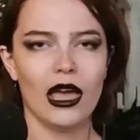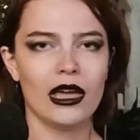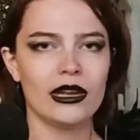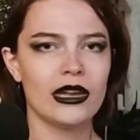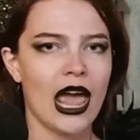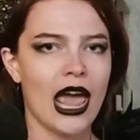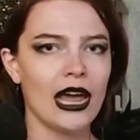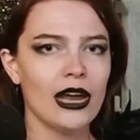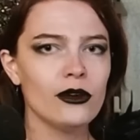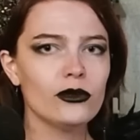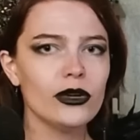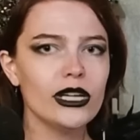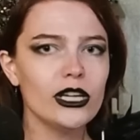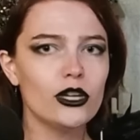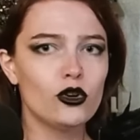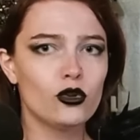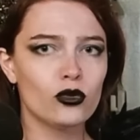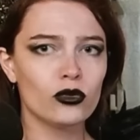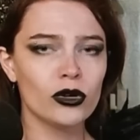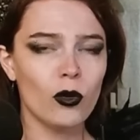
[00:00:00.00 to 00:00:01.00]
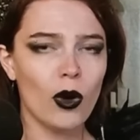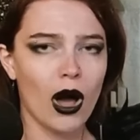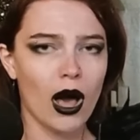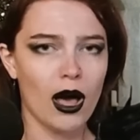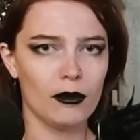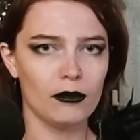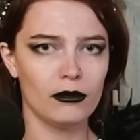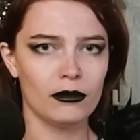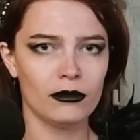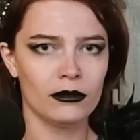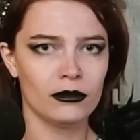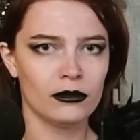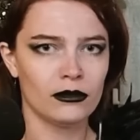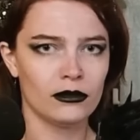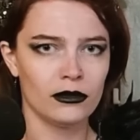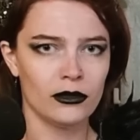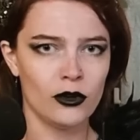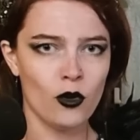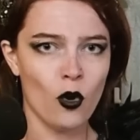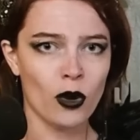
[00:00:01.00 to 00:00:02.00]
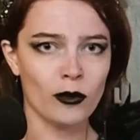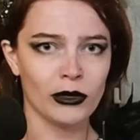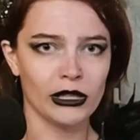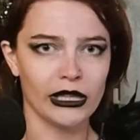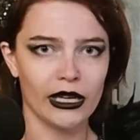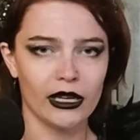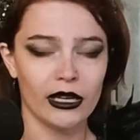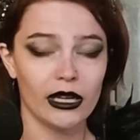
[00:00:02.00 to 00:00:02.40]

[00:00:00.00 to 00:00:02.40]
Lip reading: And Henry grew up normally.